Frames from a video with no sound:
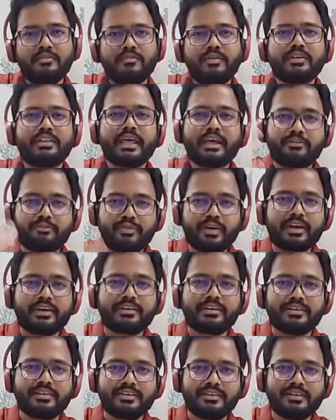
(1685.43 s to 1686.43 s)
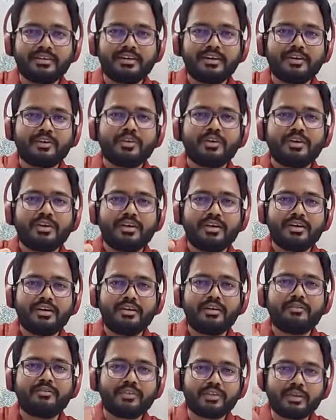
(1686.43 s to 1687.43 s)
for the effect,
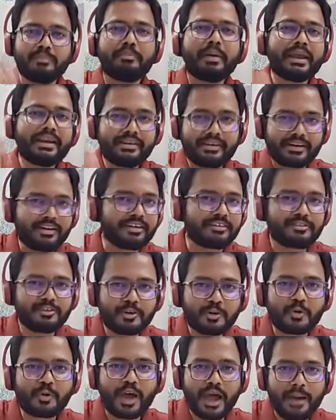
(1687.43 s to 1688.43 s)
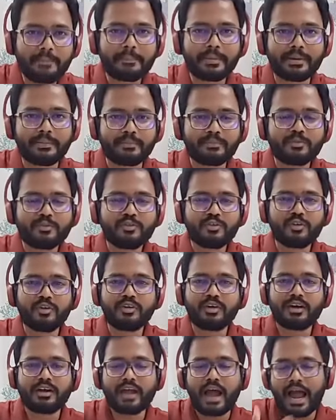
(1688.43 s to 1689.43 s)
uh, for the pain reduction to happen.
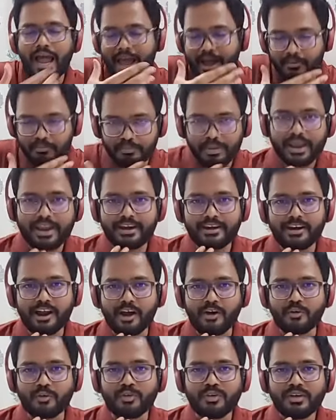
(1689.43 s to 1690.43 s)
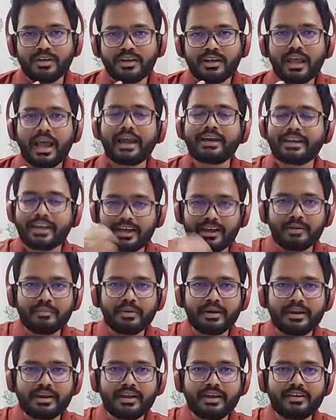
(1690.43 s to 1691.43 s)
So I have pain now. I take a
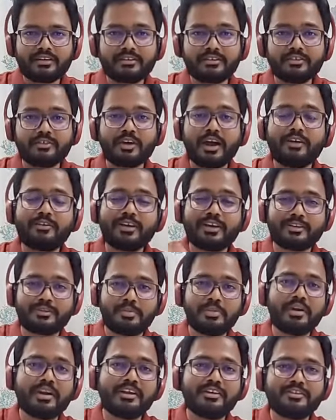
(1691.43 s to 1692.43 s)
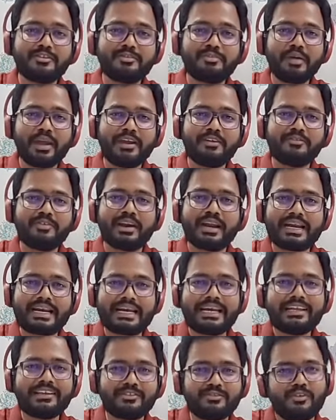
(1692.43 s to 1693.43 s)
medication, so I have to experience pain for at
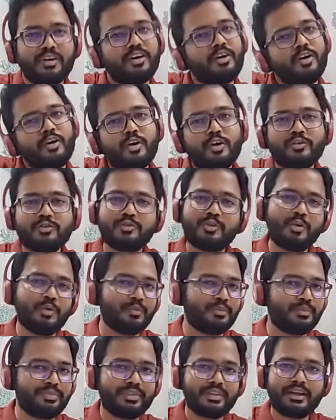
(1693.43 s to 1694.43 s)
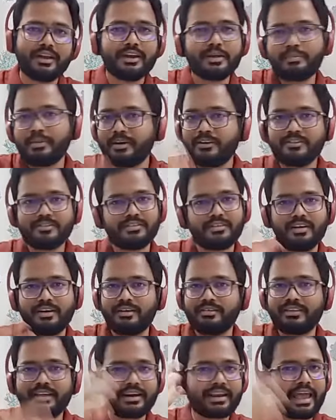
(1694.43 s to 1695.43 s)
least one hour or so depends
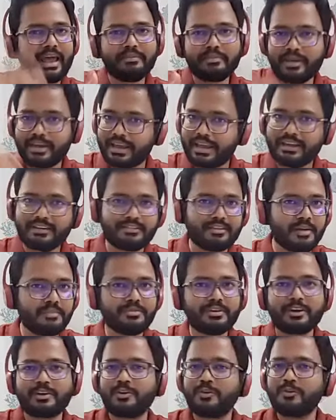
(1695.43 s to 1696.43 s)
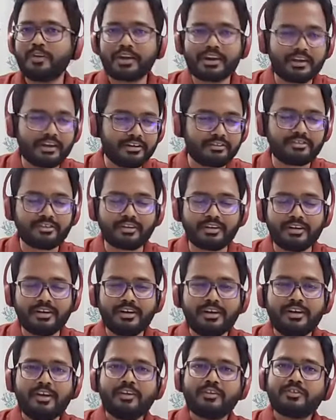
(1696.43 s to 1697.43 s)
uh, there can be again subjective variation
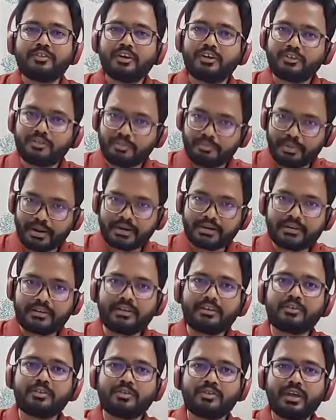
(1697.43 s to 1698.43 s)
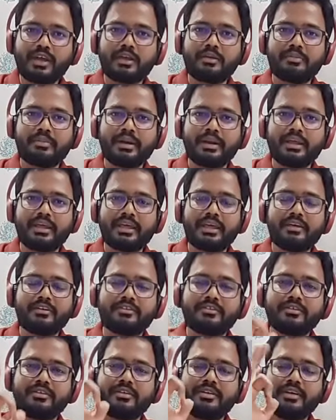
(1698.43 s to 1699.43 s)
so it's better to take
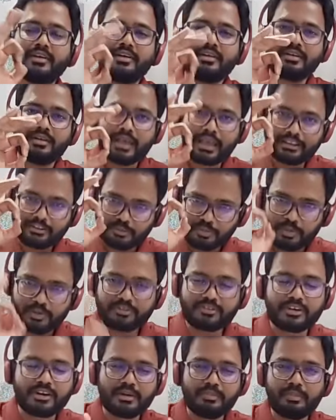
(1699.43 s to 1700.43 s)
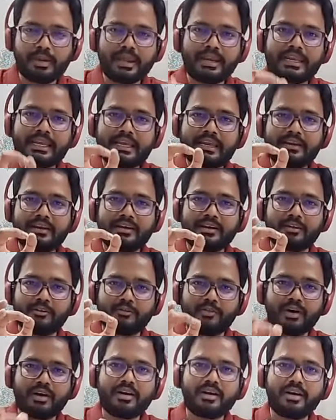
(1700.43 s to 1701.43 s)
medication especially painkiller
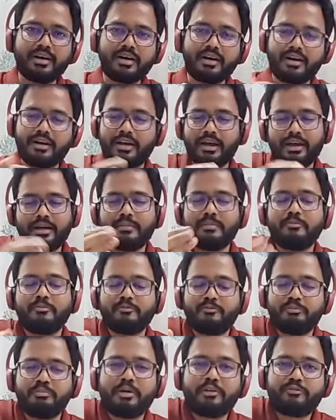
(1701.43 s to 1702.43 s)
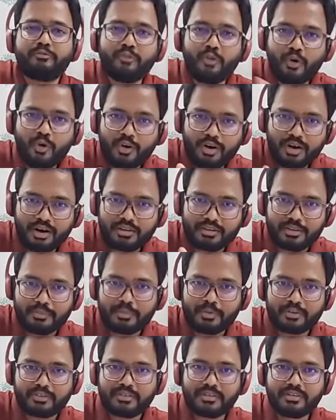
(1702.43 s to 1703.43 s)
one hour uh, before the
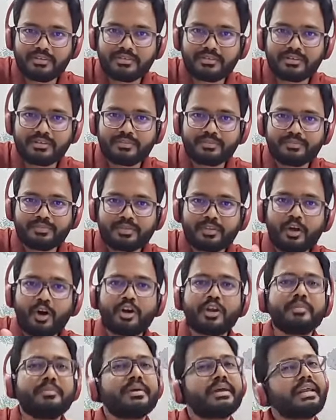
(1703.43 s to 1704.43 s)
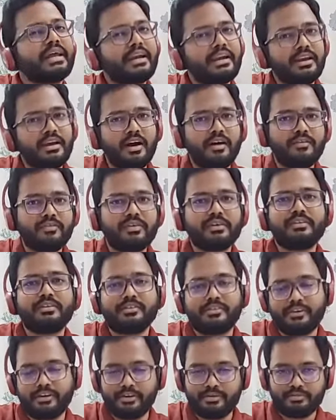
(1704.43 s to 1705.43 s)
procedure or immediately after the
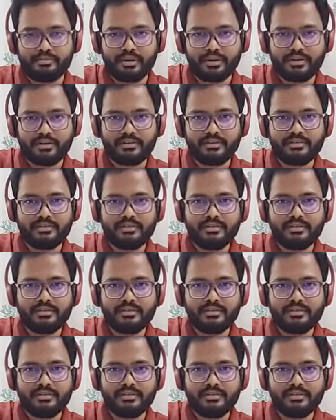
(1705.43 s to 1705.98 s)
treatment